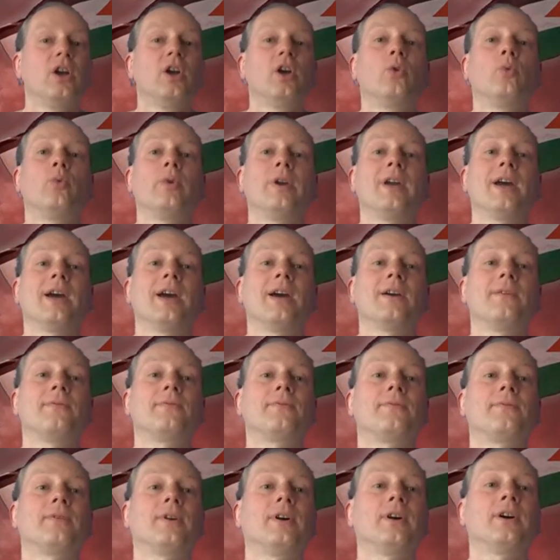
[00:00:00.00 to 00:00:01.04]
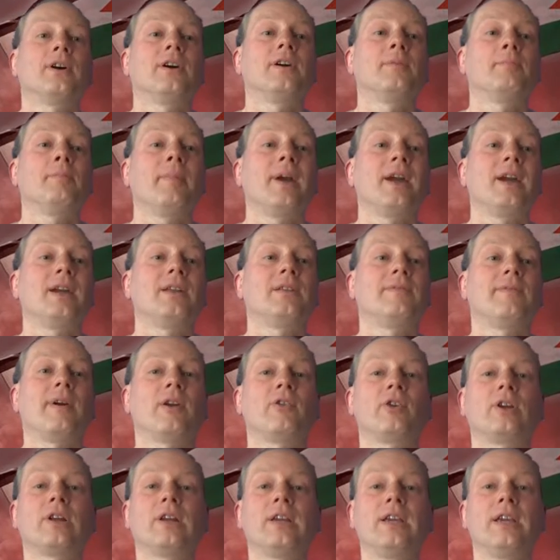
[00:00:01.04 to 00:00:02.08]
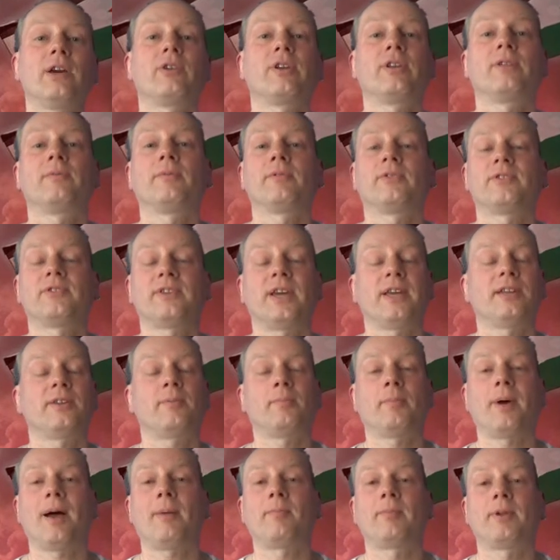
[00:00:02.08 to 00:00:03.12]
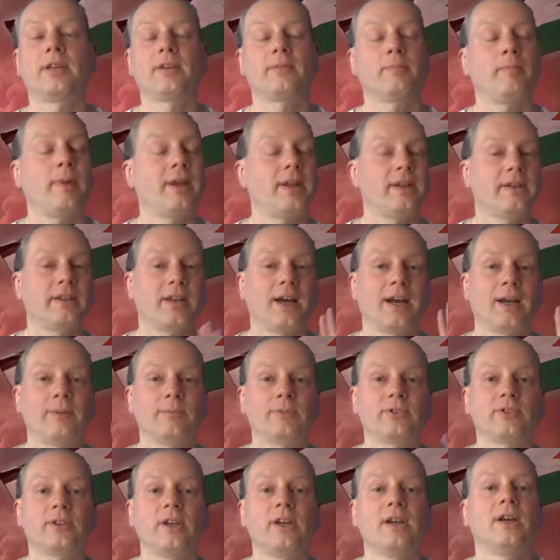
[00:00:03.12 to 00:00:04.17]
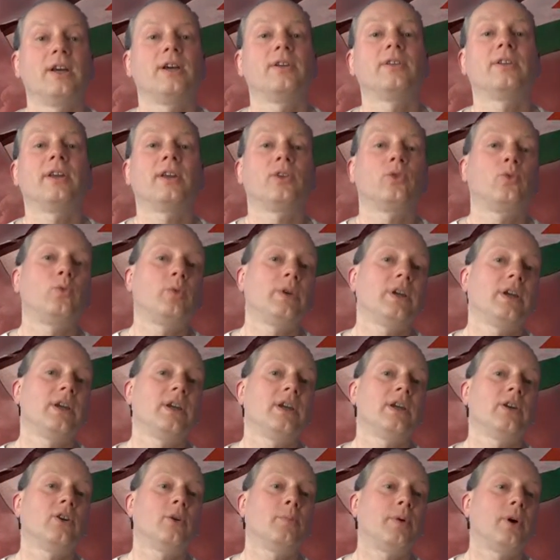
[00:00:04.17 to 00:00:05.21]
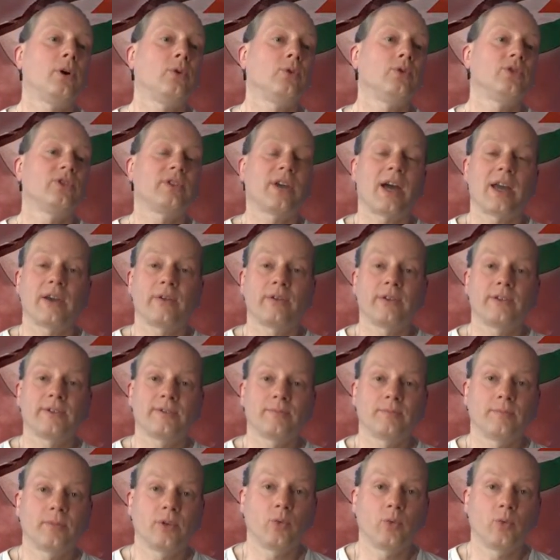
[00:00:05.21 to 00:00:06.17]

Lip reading: we have made very clear and said in public many times that we oppose Zionism,